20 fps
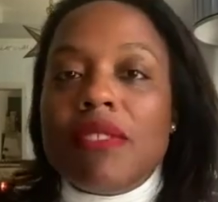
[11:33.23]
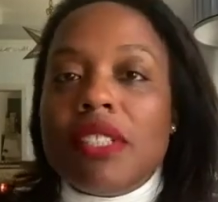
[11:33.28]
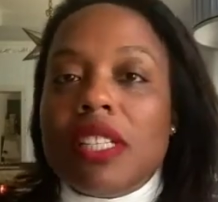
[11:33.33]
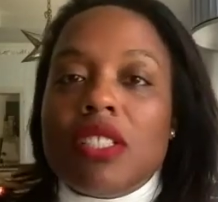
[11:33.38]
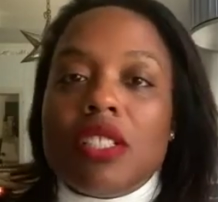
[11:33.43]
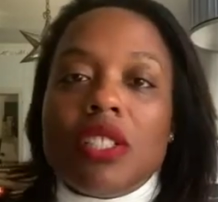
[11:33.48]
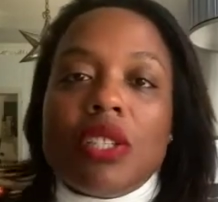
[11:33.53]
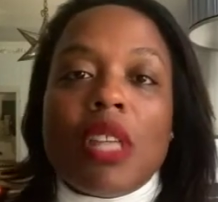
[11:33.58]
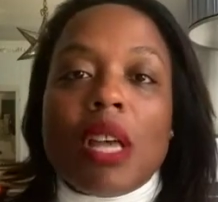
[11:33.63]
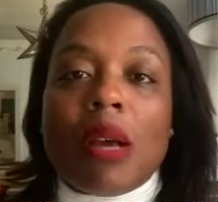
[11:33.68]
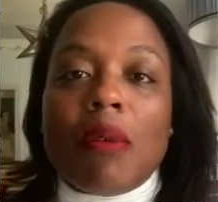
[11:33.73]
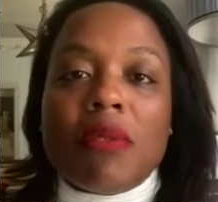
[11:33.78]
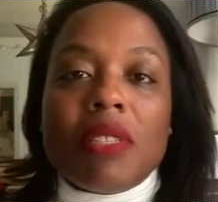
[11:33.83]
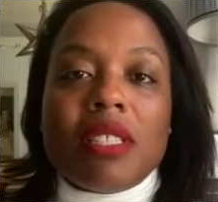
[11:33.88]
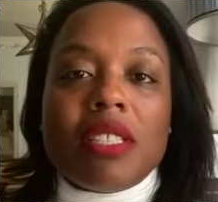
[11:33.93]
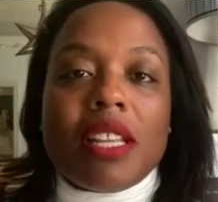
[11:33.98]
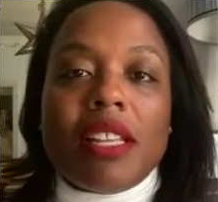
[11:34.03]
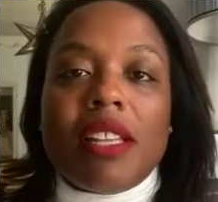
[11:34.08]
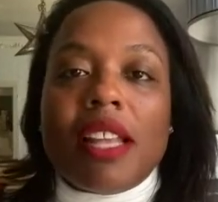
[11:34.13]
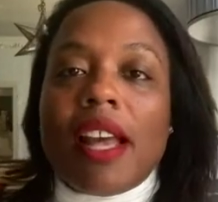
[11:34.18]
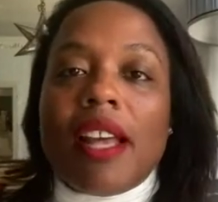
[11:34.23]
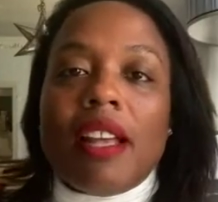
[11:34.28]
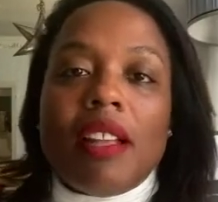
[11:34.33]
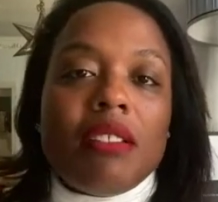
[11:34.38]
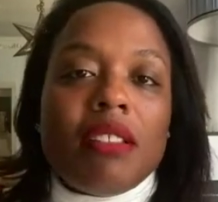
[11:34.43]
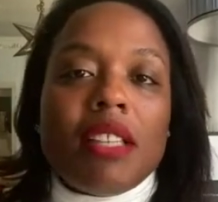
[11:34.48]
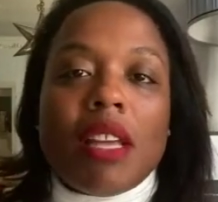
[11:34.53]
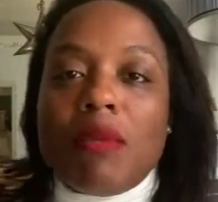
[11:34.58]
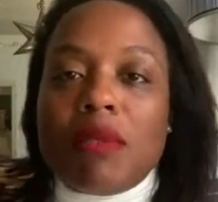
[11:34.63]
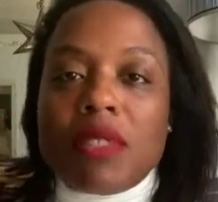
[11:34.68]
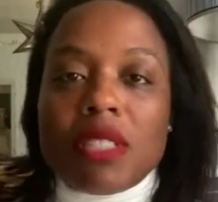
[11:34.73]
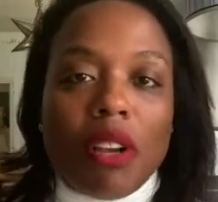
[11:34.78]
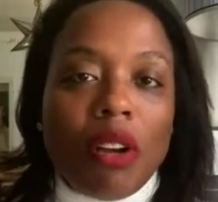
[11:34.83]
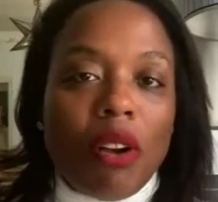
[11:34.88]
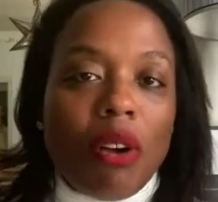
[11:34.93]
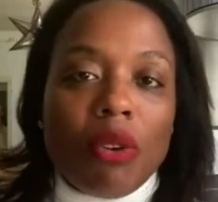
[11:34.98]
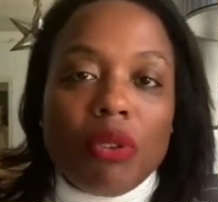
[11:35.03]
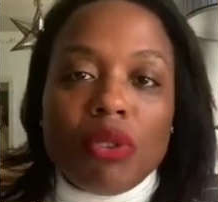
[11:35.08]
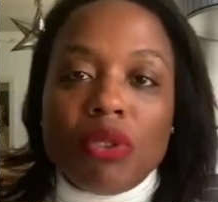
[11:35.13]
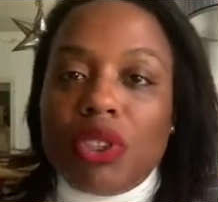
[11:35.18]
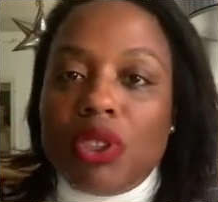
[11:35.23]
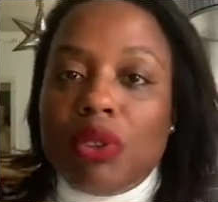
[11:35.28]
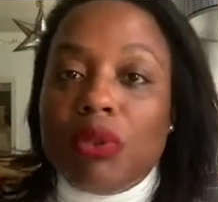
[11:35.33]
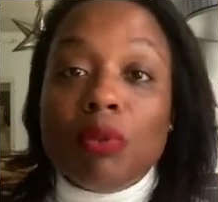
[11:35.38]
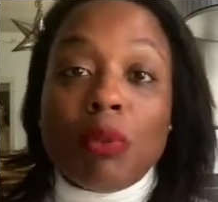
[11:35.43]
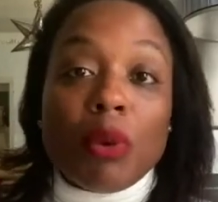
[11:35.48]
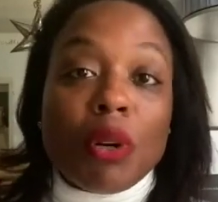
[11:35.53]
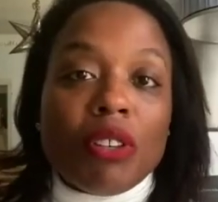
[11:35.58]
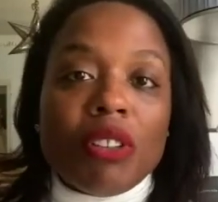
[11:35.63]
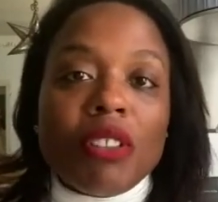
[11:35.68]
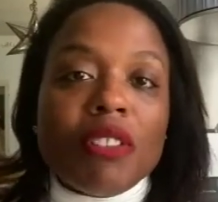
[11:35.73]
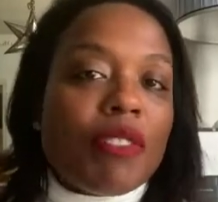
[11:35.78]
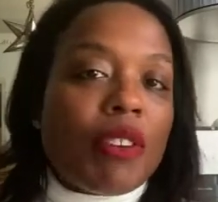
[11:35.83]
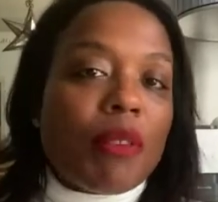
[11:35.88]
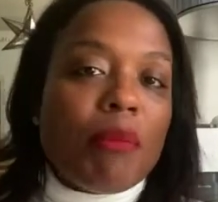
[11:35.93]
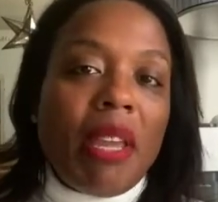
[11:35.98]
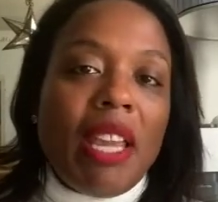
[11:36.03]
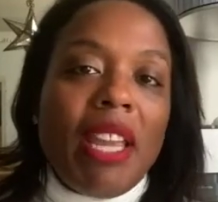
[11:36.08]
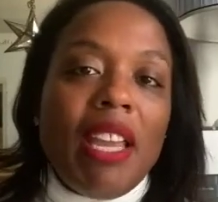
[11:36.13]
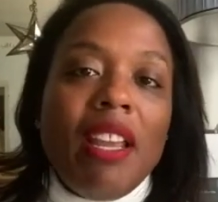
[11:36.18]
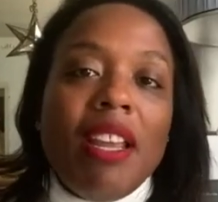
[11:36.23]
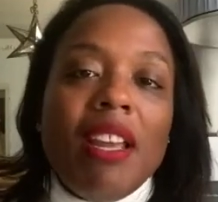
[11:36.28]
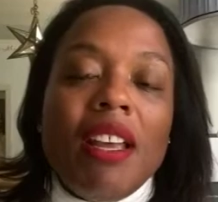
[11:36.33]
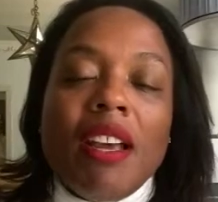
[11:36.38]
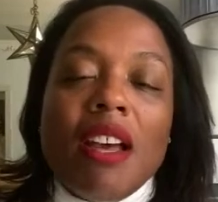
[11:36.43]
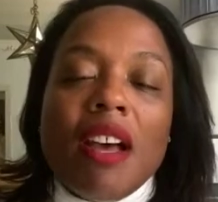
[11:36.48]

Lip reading: And so that was a whole new world for me.